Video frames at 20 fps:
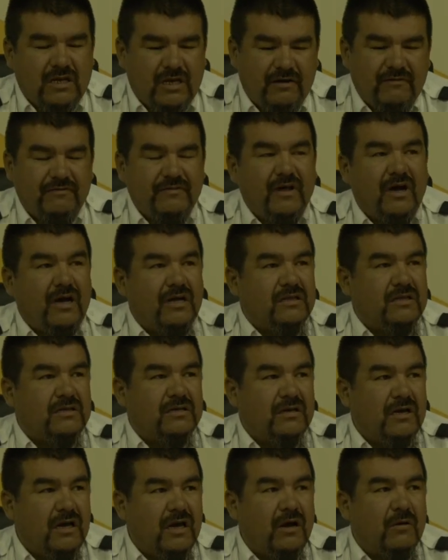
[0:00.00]
If not,
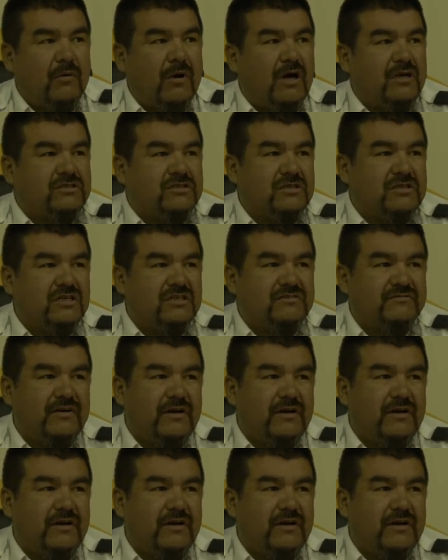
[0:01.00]
uh, watch it. It's